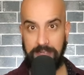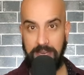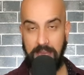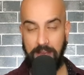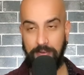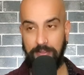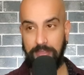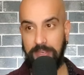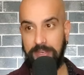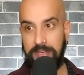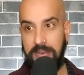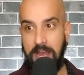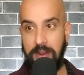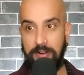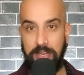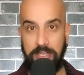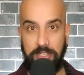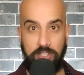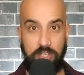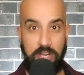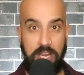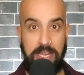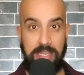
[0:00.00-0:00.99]
Now, in the Tao Te
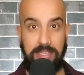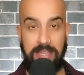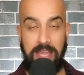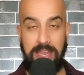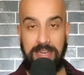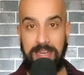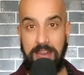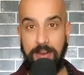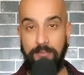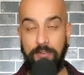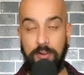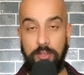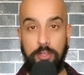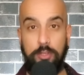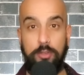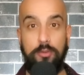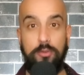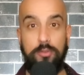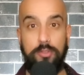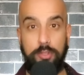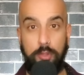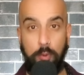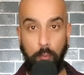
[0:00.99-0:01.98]
Ching, they never
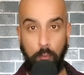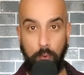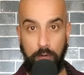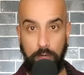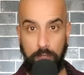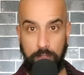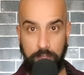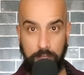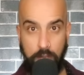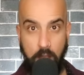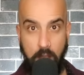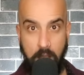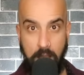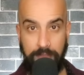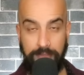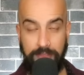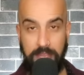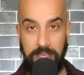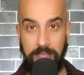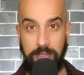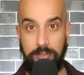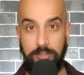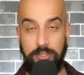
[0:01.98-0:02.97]
use the word God,
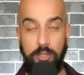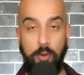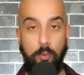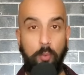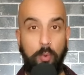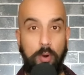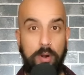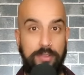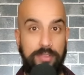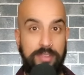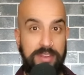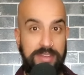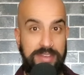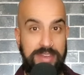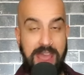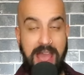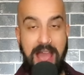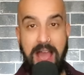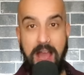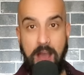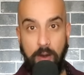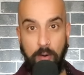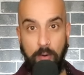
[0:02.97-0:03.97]
they use the word the
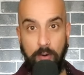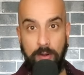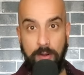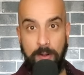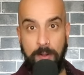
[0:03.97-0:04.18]
Tao.